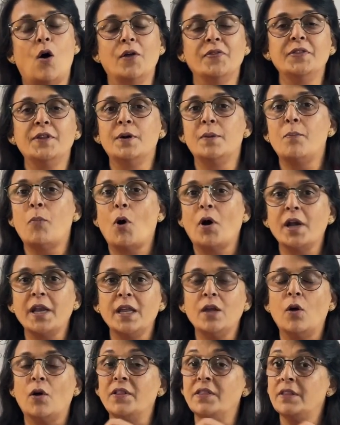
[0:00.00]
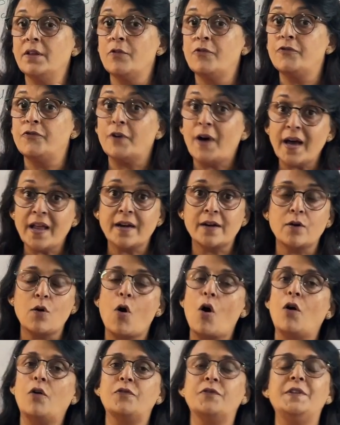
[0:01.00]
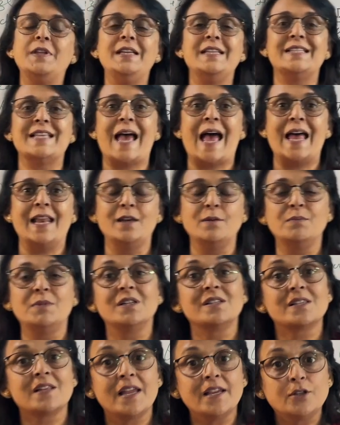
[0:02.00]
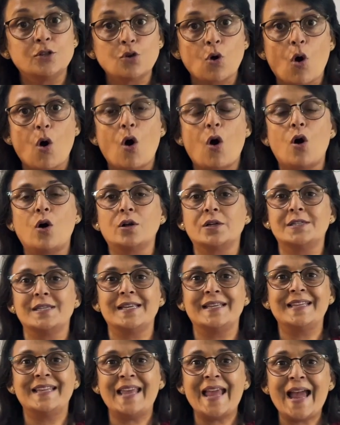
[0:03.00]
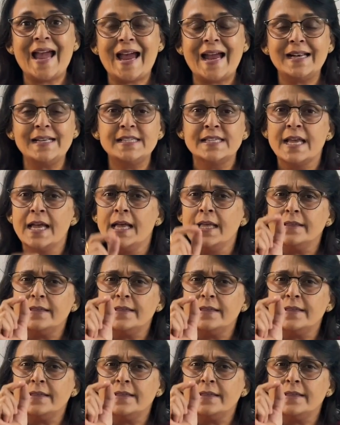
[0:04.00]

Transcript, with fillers: on the body, on the fur of these animals like dogs and cats,